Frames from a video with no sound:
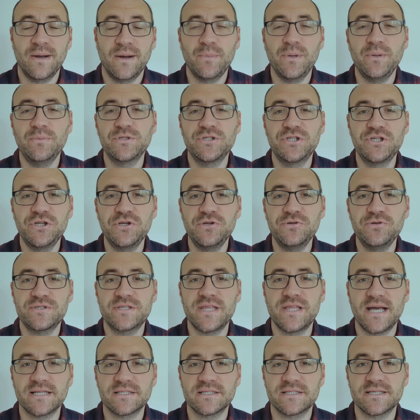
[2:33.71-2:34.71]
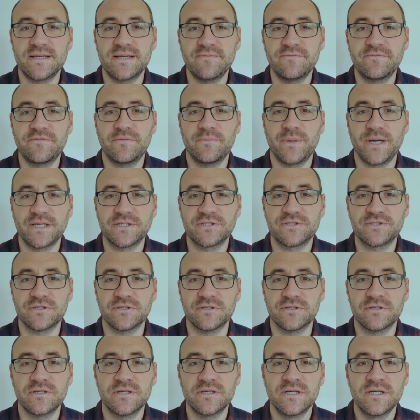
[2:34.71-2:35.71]
and we would use that
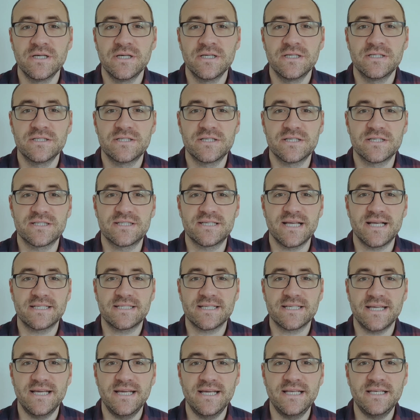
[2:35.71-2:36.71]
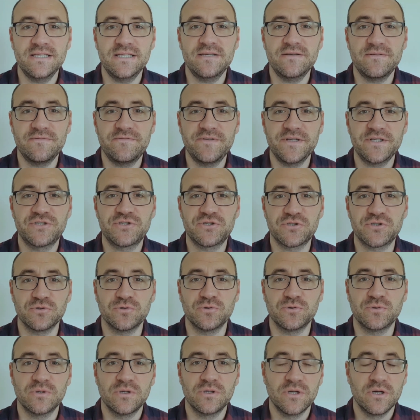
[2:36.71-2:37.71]
information to set
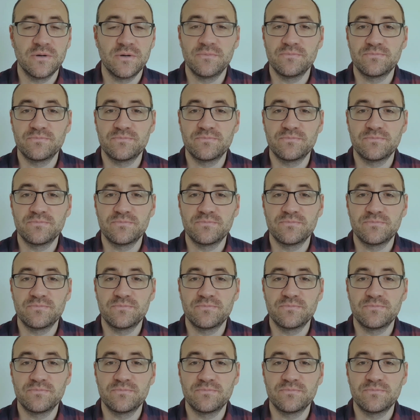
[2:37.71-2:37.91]
individual